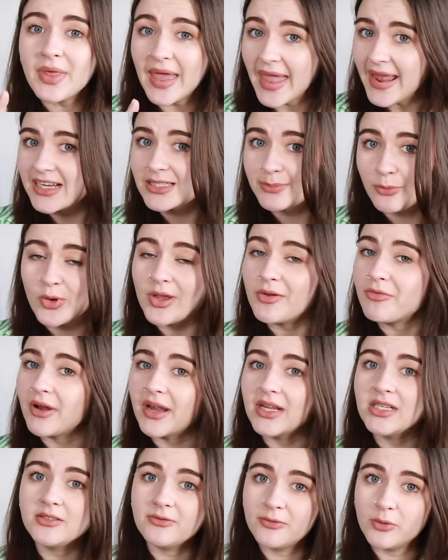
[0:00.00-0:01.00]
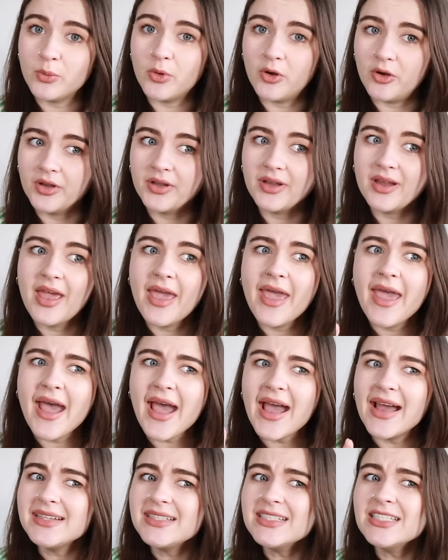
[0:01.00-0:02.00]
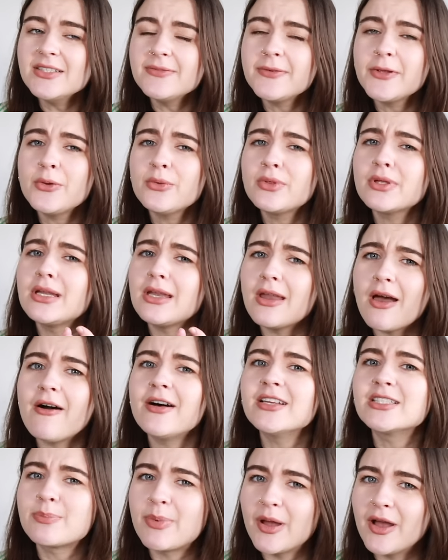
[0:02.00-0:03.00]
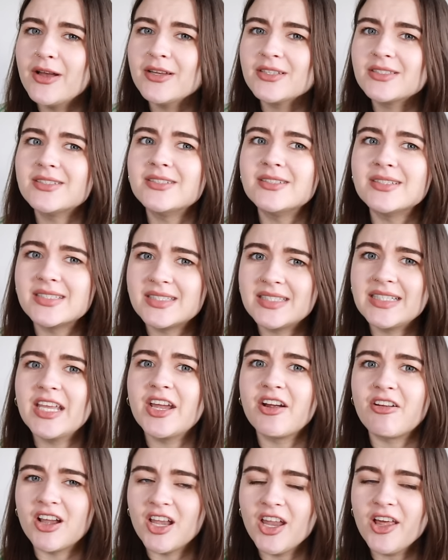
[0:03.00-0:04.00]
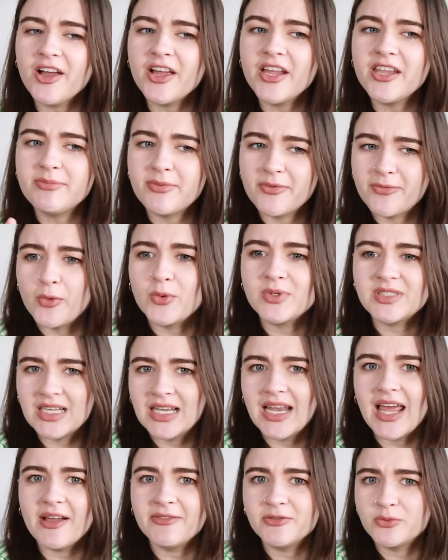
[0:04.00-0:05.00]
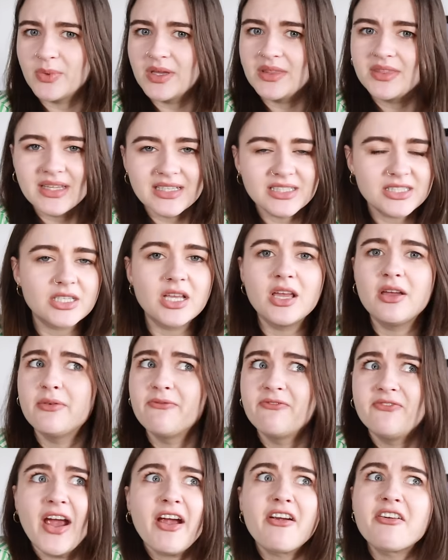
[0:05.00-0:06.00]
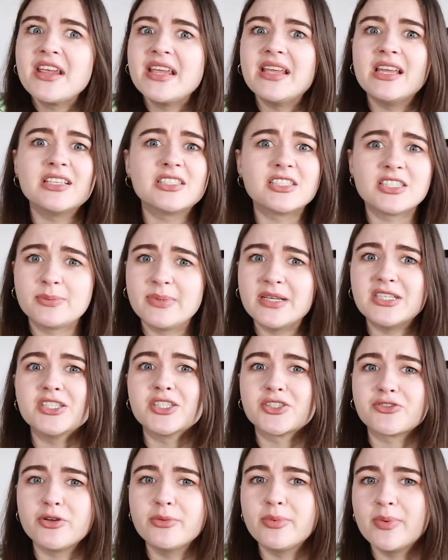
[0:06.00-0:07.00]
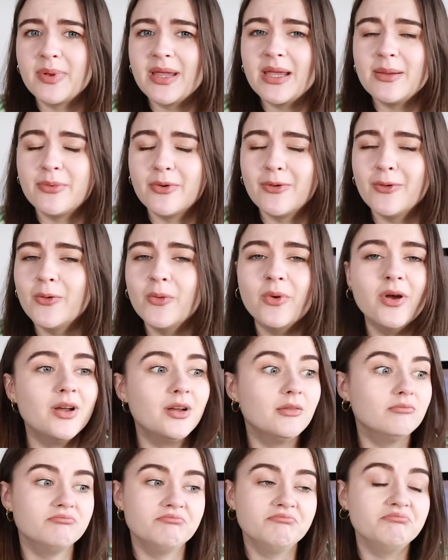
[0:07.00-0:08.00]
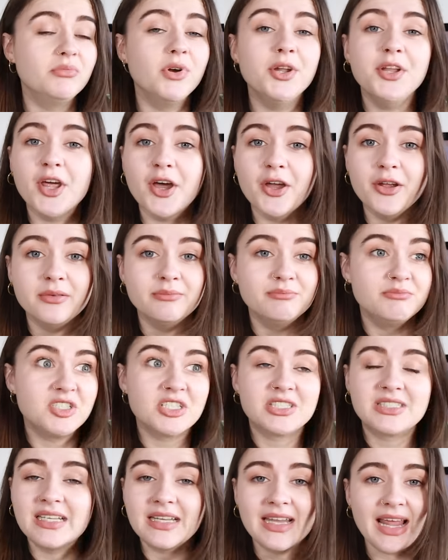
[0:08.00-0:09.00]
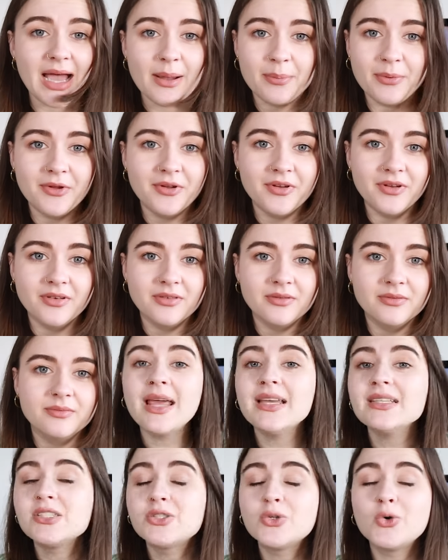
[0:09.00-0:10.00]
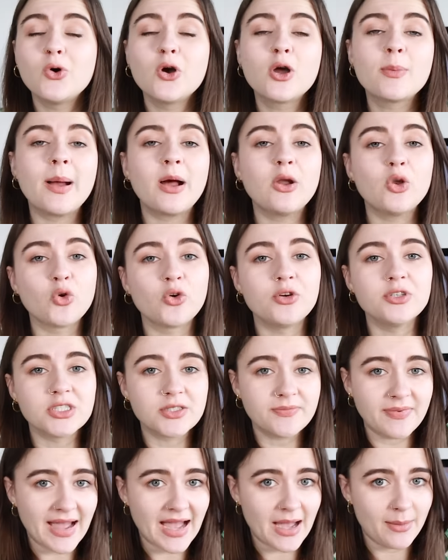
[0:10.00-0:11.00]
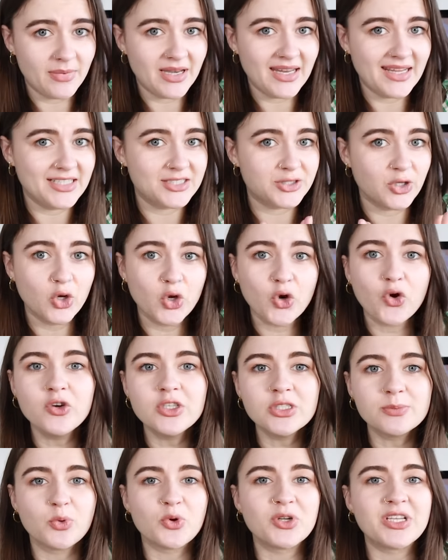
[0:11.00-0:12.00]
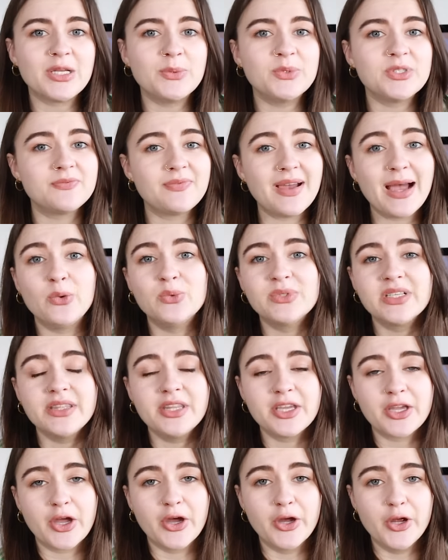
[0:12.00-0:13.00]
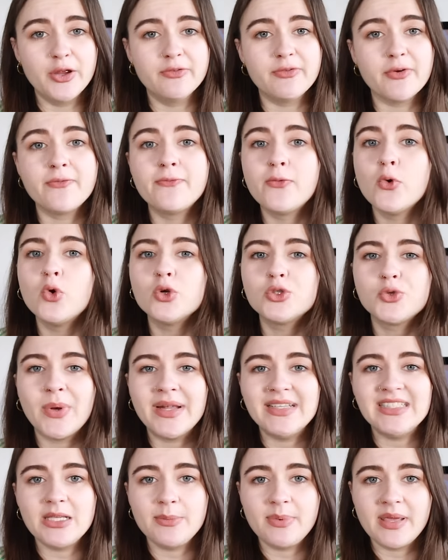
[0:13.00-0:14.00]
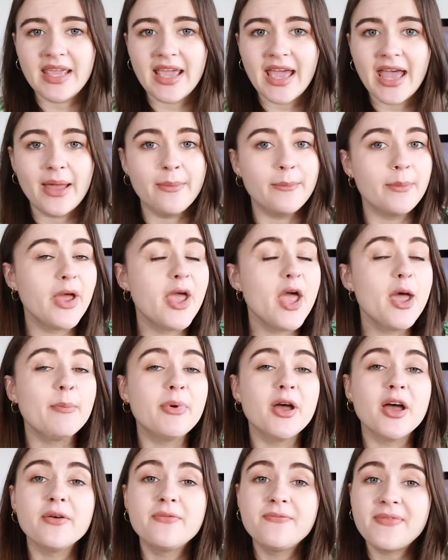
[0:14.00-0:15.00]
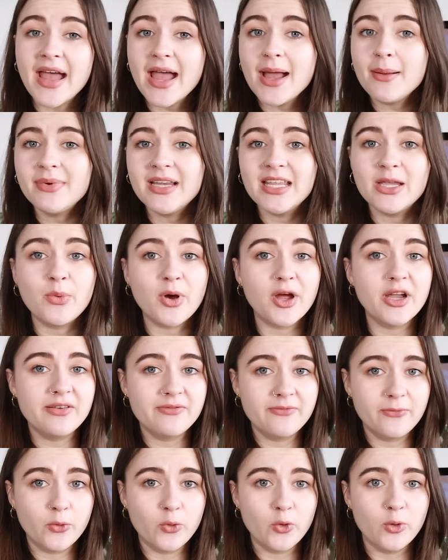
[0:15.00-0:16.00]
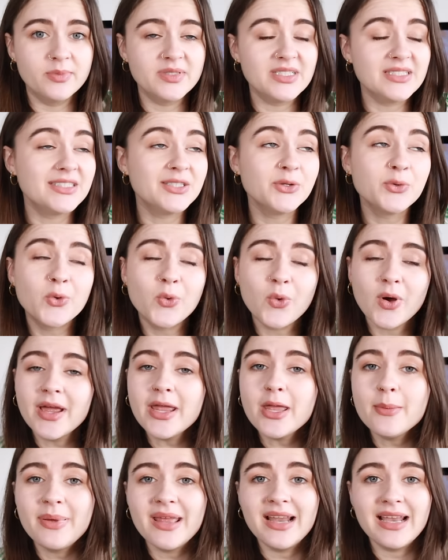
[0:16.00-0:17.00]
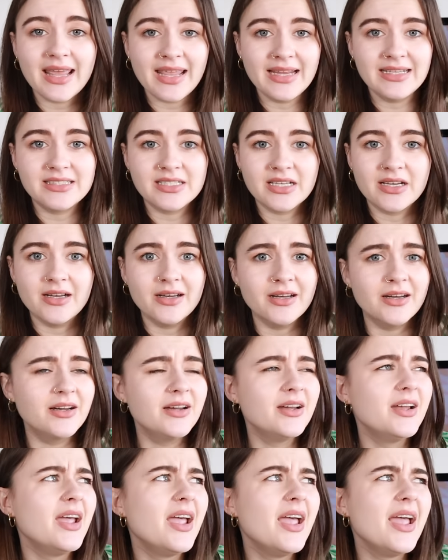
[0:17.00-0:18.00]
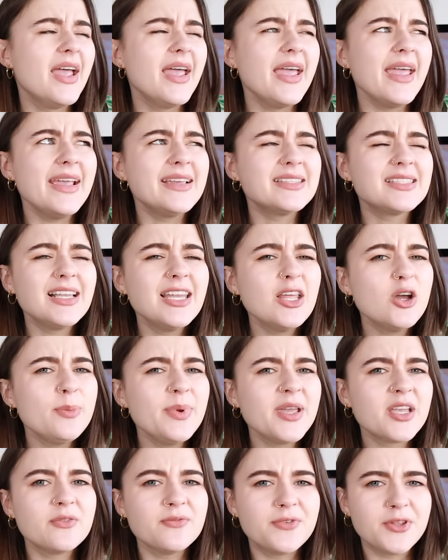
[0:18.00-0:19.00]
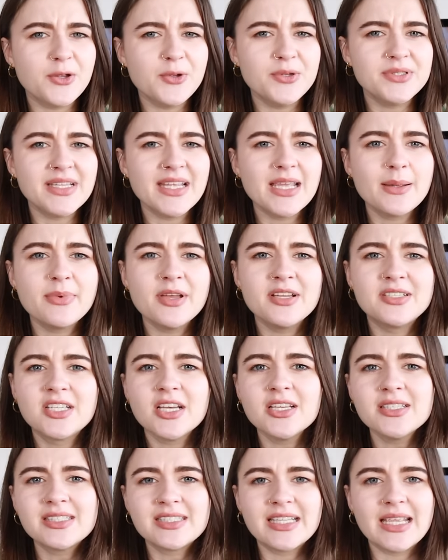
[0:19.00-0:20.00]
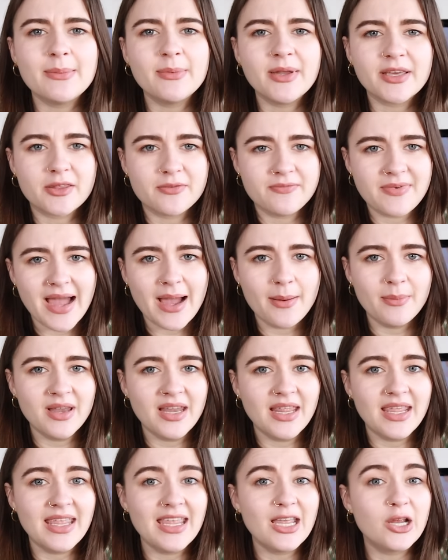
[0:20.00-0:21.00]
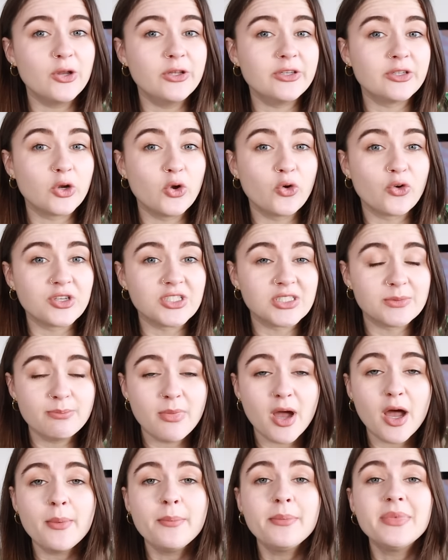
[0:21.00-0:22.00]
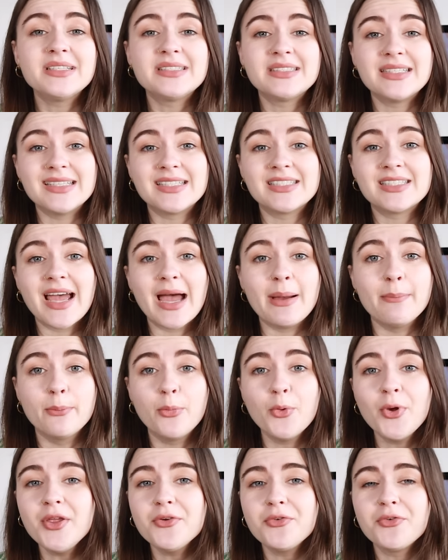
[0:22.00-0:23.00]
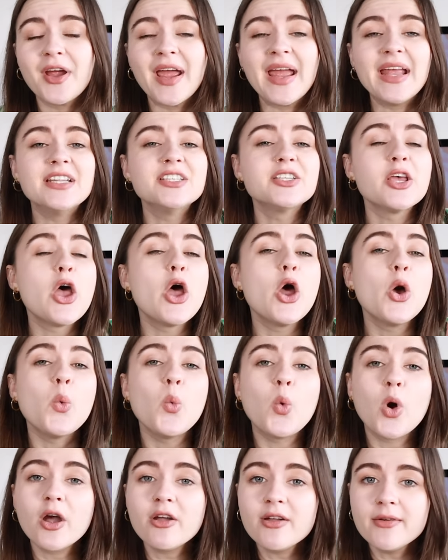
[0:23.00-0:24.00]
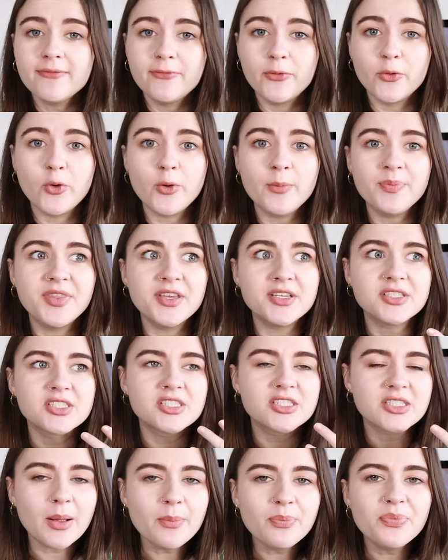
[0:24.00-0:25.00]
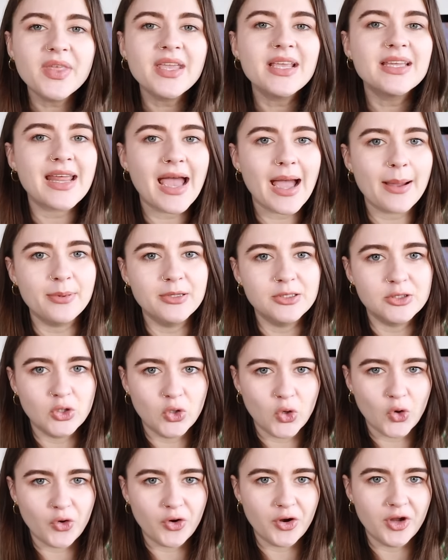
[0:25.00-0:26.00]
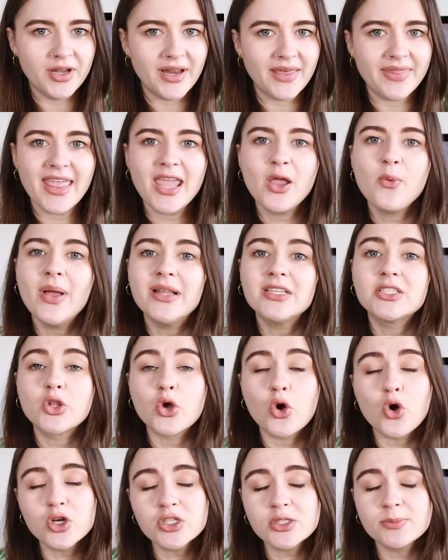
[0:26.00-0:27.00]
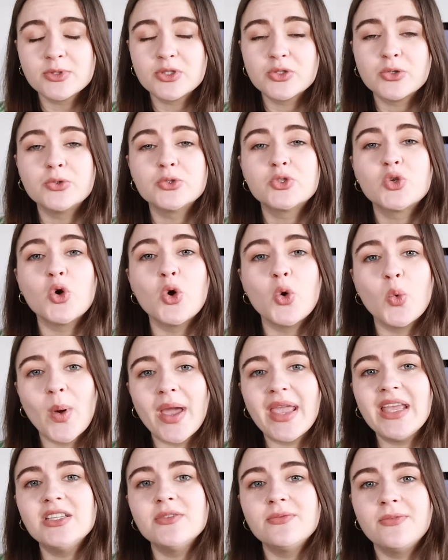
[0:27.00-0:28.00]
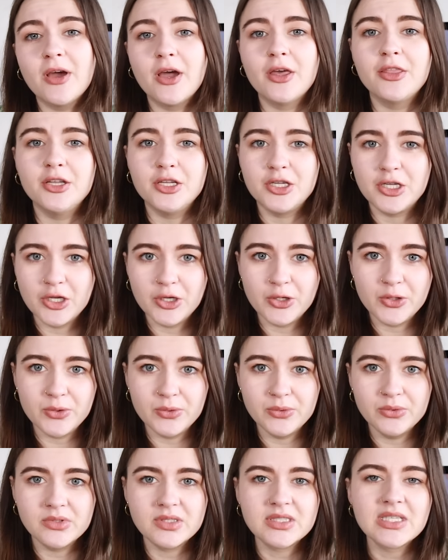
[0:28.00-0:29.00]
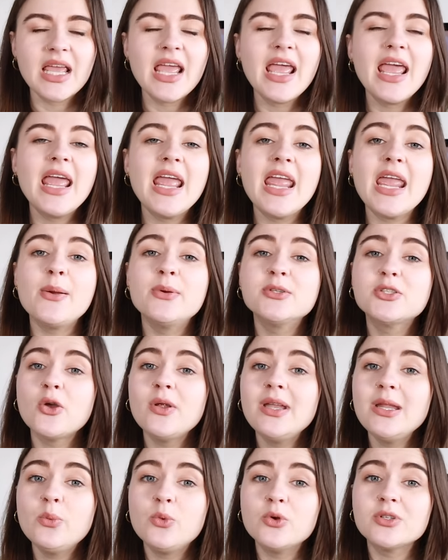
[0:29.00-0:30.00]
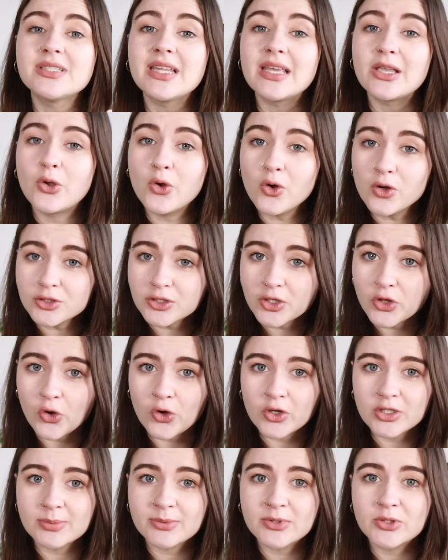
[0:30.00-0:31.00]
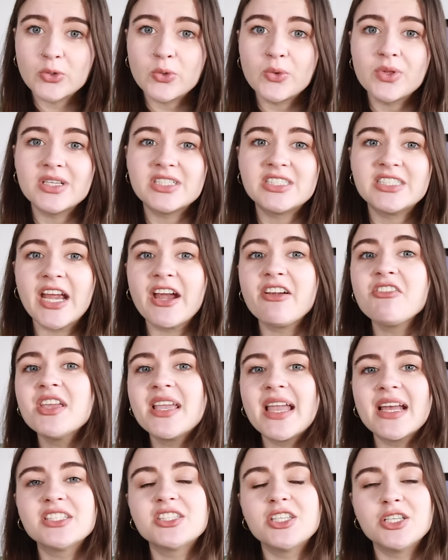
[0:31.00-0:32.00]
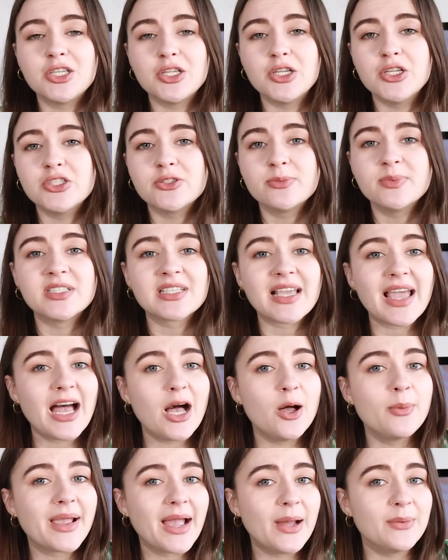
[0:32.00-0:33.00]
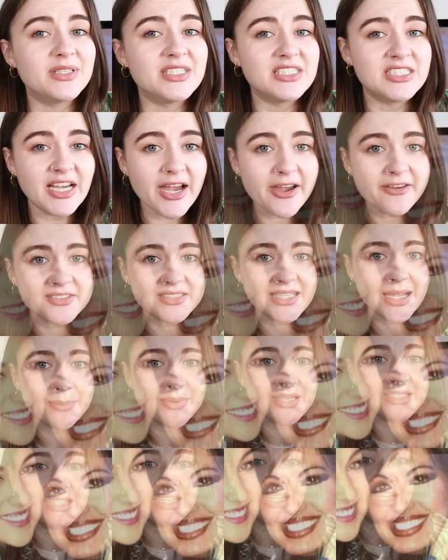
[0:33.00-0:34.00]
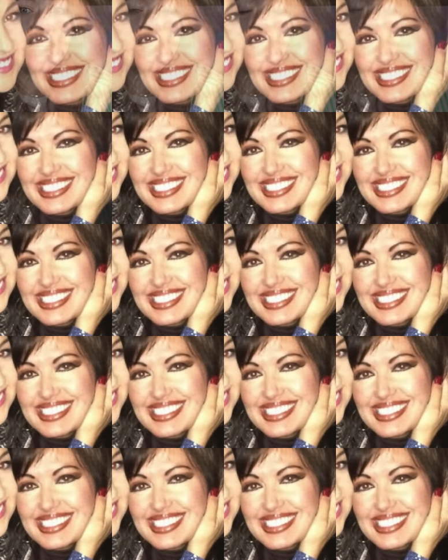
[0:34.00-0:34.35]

the ex boyfriend, for one, and interview the last person to see her alive before she left with this very suspicious group of people. But no, just didn't happen. Let's talk about Lauren's family. So Lauren's body was found in the cove at 4.20pm, but her family weren't informed until quite a bit later. It's a little bit confusing, but it does seem like the family, including Lauren's mum, sister, and boyfriend, were informed that something had happened to Lauren and they went to the hospital to await further news. It was only once they got to the hospital that Sherry gets the news from a DeKalb County Sheriff's Deputy